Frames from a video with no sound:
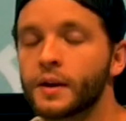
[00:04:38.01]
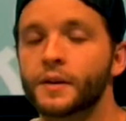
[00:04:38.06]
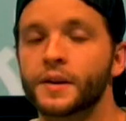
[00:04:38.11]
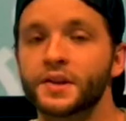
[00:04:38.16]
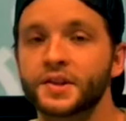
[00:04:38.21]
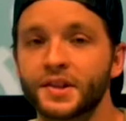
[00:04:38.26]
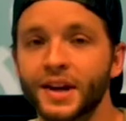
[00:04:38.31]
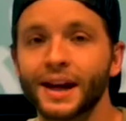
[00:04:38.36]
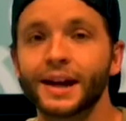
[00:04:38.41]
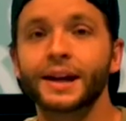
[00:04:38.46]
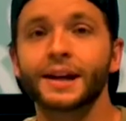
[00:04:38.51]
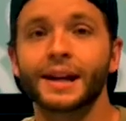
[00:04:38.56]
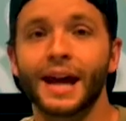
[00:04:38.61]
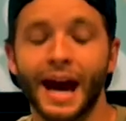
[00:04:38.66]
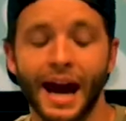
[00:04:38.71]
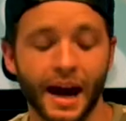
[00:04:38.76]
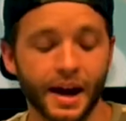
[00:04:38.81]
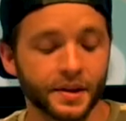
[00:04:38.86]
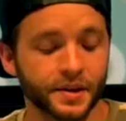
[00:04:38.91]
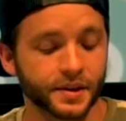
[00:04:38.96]
The second
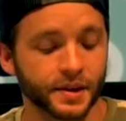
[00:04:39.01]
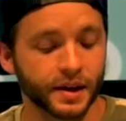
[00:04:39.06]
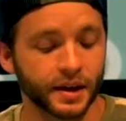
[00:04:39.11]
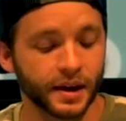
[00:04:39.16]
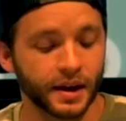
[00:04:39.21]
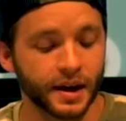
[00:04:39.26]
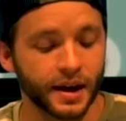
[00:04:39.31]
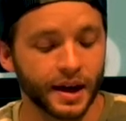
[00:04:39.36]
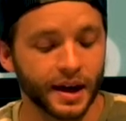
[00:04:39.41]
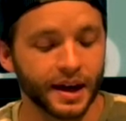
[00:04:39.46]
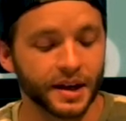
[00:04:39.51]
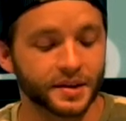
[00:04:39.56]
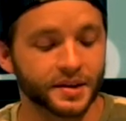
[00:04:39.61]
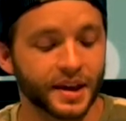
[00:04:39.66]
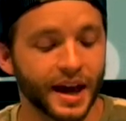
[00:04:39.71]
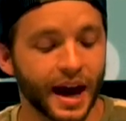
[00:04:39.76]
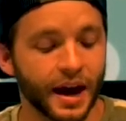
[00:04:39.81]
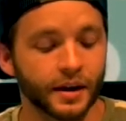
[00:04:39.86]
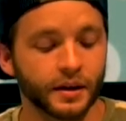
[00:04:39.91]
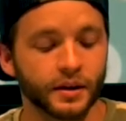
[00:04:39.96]
ask is
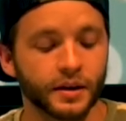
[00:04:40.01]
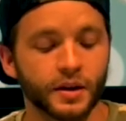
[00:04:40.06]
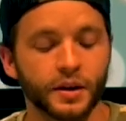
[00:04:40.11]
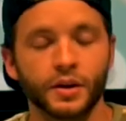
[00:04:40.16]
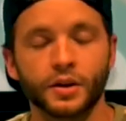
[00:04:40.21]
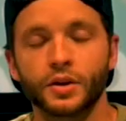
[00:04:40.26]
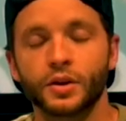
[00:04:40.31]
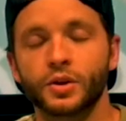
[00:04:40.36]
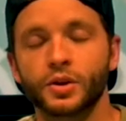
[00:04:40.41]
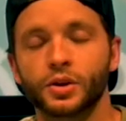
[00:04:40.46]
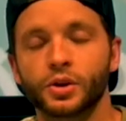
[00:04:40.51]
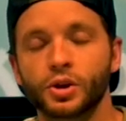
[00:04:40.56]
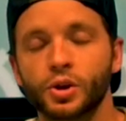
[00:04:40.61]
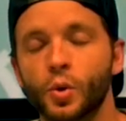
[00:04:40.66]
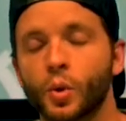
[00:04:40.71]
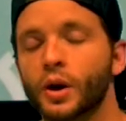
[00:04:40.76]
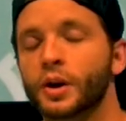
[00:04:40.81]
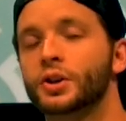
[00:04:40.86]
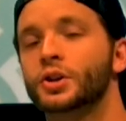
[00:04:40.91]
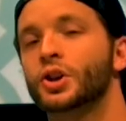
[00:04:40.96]
that
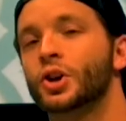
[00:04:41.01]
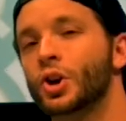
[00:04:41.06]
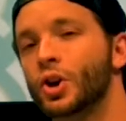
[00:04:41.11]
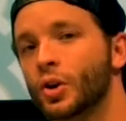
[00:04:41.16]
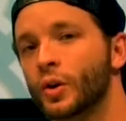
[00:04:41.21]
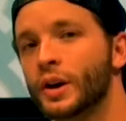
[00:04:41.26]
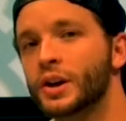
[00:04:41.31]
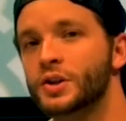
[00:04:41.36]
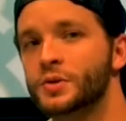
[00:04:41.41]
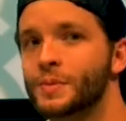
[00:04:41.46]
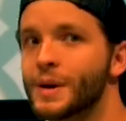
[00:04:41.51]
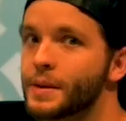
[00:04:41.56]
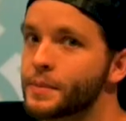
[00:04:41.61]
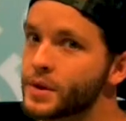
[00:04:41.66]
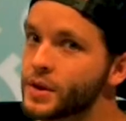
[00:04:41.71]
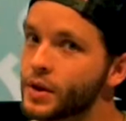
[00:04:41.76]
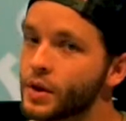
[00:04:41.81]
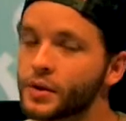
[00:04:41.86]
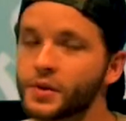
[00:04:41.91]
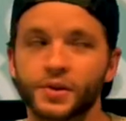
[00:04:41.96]
you are encouraged,
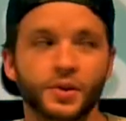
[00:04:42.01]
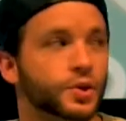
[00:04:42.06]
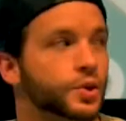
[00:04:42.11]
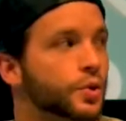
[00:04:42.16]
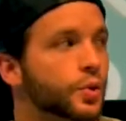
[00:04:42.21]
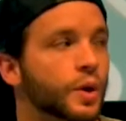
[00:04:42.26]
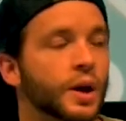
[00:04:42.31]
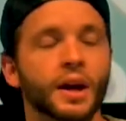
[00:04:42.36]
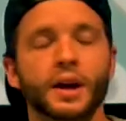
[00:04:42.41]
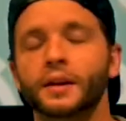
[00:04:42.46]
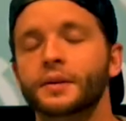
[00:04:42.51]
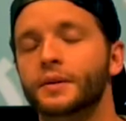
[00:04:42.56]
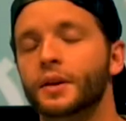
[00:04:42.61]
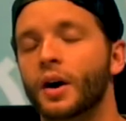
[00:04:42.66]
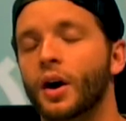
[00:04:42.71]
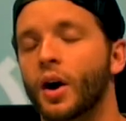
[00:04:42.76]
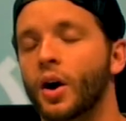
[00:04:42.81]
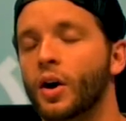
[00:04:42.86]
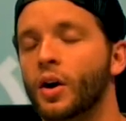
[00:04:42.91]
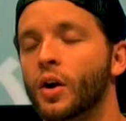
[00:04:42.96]
maybe those who
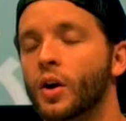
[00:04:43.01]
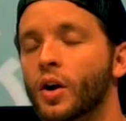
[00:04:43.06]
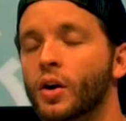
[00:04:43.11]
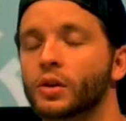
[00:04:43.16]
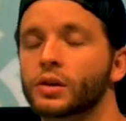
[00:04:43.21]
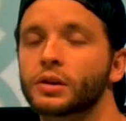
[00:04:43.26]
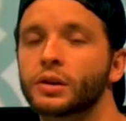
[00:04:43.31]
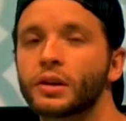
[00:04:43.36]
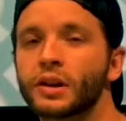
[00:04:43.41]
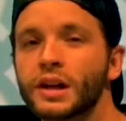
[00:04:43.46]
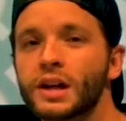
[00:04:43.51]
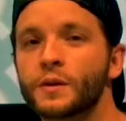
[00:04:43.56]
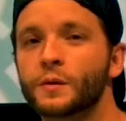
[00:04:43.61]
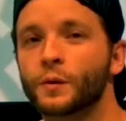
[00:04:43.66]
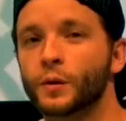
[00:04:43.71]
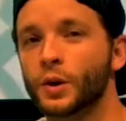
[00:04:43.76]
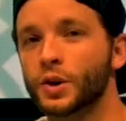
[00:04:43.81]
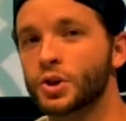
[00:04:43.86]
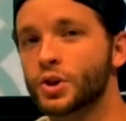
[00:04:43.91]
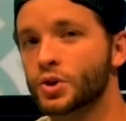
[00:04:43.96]
are looking
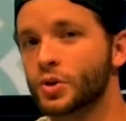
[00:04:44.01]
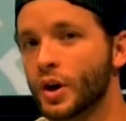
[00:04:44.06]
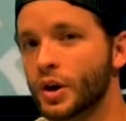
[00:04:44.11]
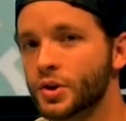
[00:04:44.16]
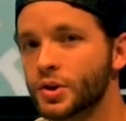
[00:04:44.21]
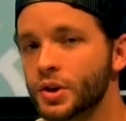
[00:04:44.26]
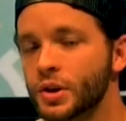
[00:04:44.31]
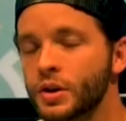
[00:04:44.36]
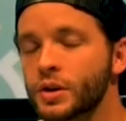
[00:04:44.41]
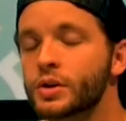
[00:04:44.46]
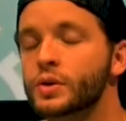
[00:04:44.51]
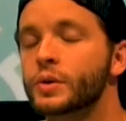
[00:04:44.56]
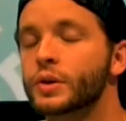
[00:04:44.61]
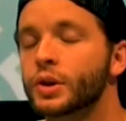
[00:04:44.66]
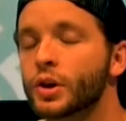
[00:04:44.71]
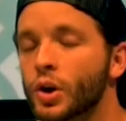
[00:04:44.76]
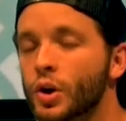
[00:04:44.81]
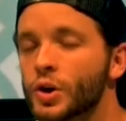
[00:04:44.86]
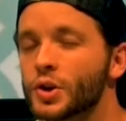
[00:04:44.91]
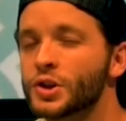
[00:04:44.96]
for instruction, you
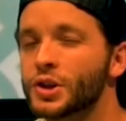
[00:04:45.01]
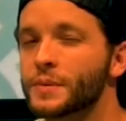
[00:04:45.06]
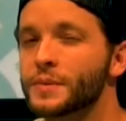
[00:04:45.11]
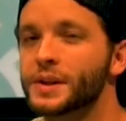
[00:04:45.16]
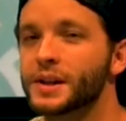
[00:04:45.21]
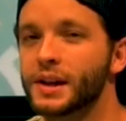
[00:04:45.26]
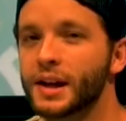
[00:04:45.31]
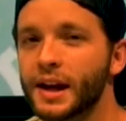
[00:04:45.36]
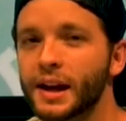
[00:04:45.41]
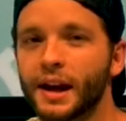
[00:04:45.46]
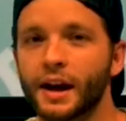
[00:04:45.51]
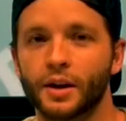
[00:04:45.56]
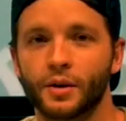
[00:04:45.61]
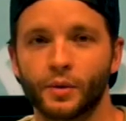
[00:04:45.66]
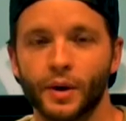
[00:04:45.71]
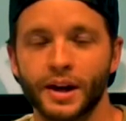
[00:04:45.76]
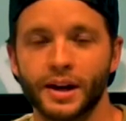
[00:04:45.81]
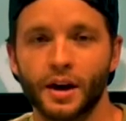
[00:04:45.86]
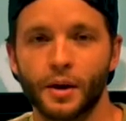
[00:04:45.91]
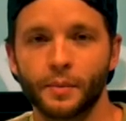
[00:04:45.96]
encourage them to get
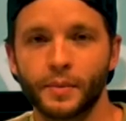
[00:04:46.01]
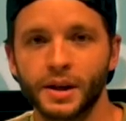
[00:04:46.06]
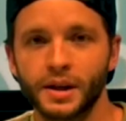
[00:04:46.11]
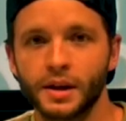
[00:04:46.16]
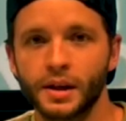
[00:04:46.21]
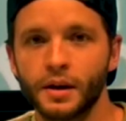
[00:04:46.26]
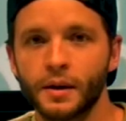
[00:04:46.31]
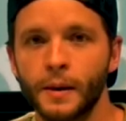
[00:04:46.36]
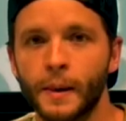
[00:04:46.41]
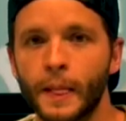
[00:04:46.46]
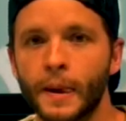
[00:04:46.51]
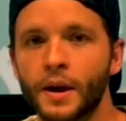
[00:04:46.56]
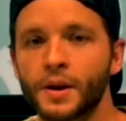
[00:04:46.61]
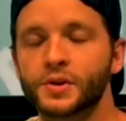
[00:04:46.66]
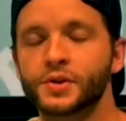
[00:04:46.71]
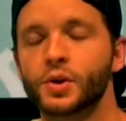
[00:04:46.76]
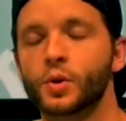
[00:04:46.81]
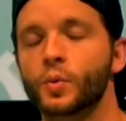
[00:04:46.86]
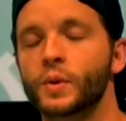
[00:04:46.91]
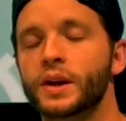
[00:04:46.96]
on Right Now Media
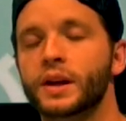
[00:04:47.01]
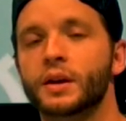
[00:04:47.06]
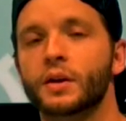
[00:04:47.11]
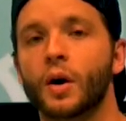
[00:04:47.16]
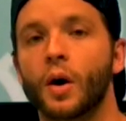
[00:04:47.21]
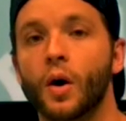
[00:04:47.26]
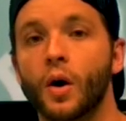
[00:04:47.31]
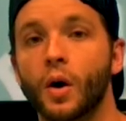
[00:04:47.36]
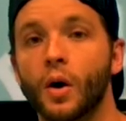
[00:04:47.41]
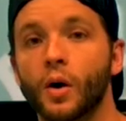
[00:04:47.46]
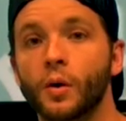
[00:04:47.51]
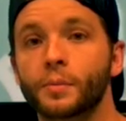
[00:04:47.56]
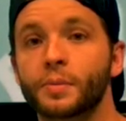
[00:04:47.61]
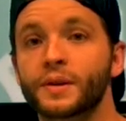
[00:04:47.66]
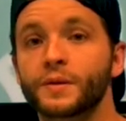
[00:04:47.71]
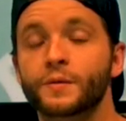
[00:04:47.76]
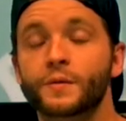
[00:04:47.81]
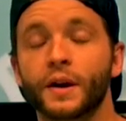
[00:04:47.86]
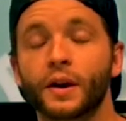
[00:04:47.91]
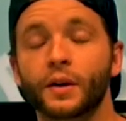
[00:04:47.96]
so we can all
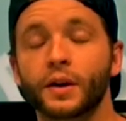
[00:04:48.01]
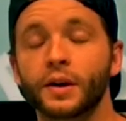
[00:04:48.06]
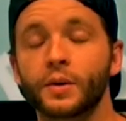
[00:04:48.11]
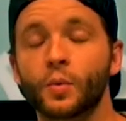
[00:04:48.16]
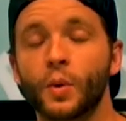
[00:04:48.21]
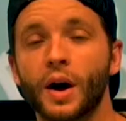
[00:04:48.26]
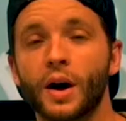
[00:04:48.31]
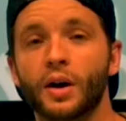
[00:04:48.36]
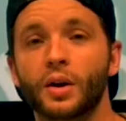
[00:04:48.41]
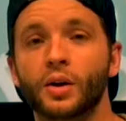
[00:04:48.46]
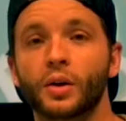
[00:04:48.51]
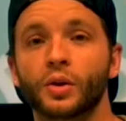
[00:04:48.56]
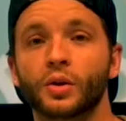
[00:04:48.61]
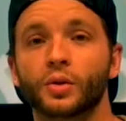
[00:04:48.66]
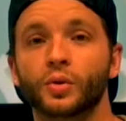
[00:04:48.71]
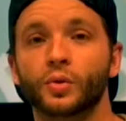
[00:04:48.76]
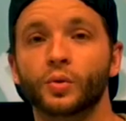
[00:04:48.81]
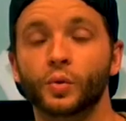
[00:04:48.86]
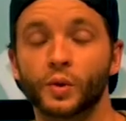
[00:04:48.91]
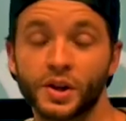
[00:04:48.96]
be very well
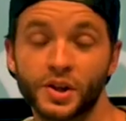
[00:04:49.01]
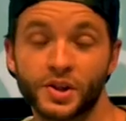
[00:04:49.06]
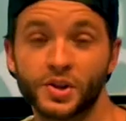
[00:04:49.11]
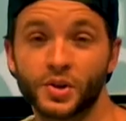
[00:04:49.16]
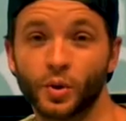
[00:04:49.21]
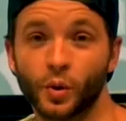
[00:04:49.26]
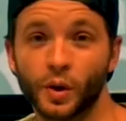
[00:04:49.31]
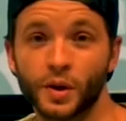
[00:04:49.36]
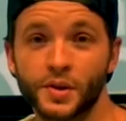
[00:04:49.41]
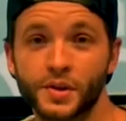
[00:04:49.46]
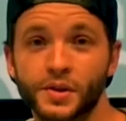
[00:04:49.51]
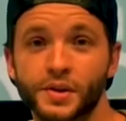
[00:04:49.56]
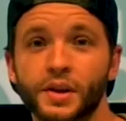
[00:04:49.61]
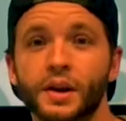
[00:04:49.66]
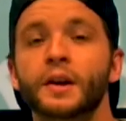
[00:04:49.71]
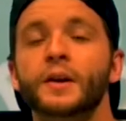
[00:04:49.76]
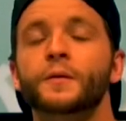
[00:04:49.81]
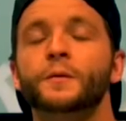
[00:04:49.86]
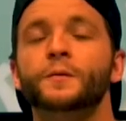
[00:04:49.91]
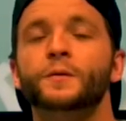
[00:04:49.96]
resourced
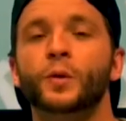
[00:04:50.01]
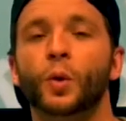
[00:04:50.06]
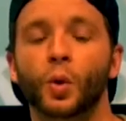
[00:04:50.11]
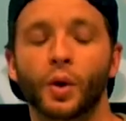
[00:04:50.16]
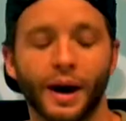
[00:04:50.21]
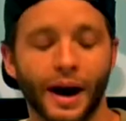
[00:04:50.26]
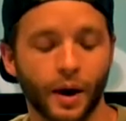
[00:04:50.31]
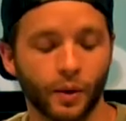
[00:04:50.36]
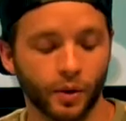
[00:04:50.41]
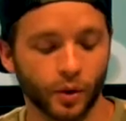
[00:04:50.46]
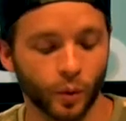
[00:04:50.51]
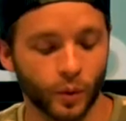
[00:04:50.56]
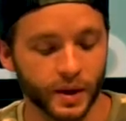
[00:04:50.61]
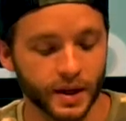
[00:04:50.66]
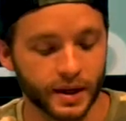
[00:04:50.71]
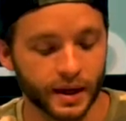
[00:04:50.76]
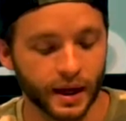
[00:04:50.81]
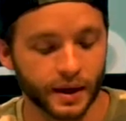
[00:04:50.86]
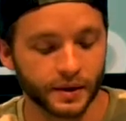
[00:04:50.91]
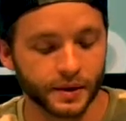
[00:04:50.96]
for our
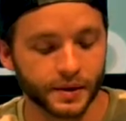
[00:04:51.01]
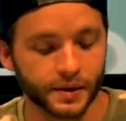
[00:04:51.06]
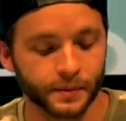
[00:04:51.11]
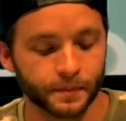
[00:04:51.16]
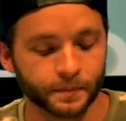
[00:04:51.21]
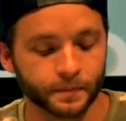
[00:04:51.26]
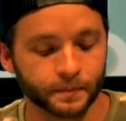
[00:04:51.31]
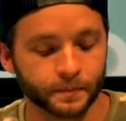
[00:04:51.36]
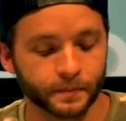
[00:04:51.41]
weekends.